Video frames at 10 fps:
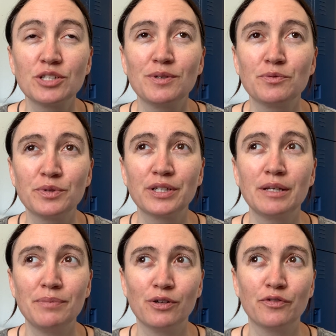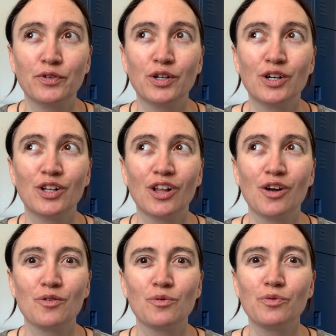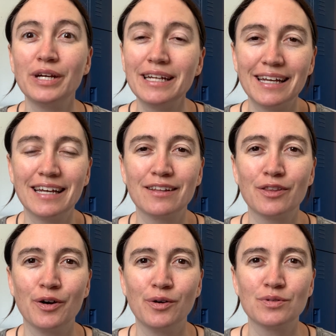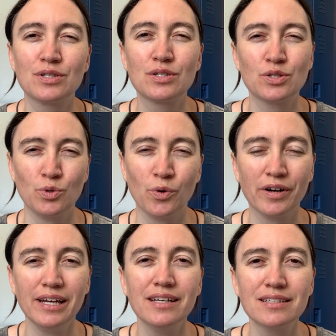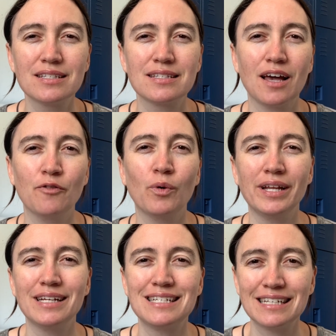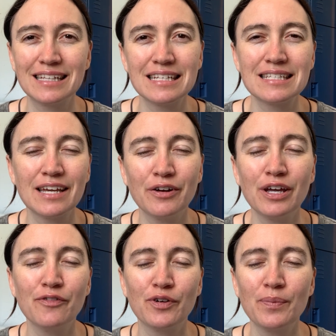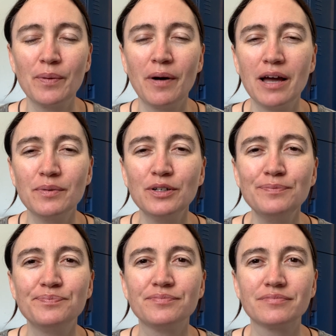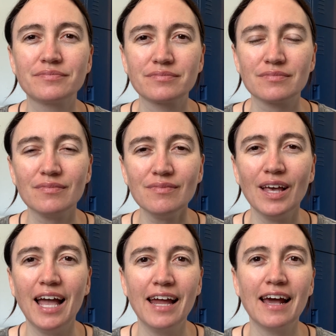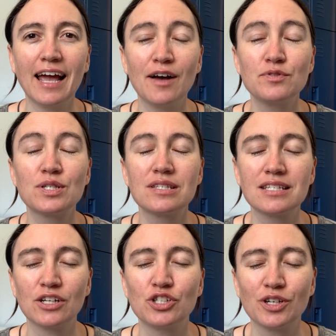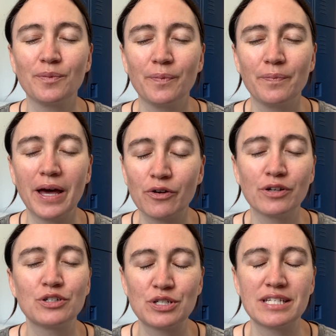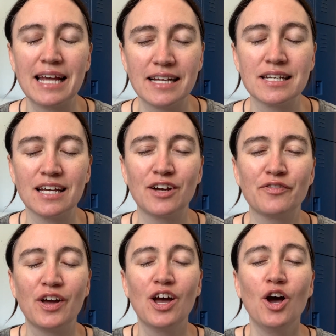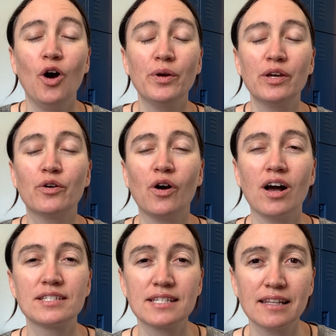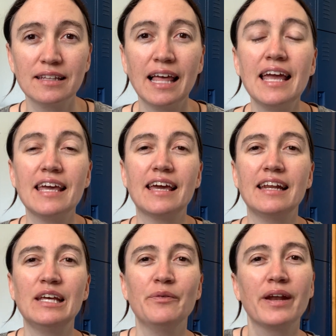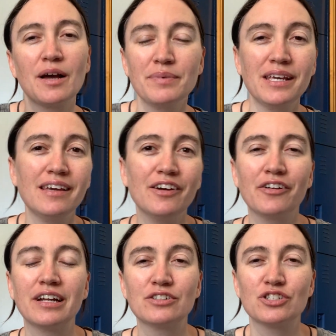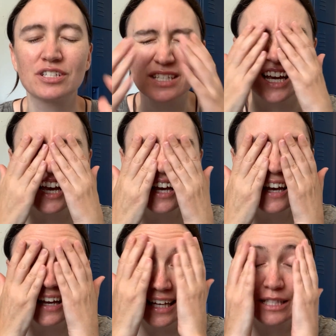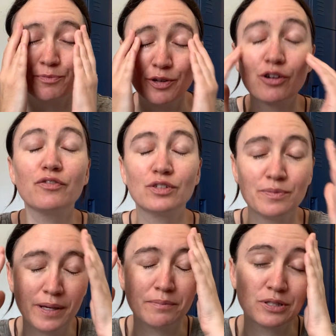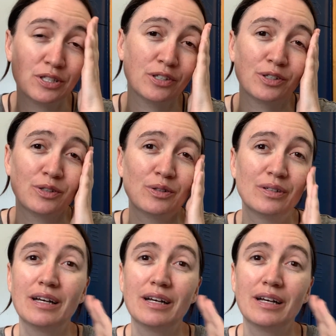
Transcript: been really beautiful reading those stories of what he did in this area from the Bible. And I have such a better understanding of, he crossed the lake and he went up here, and it's beautiful to be able to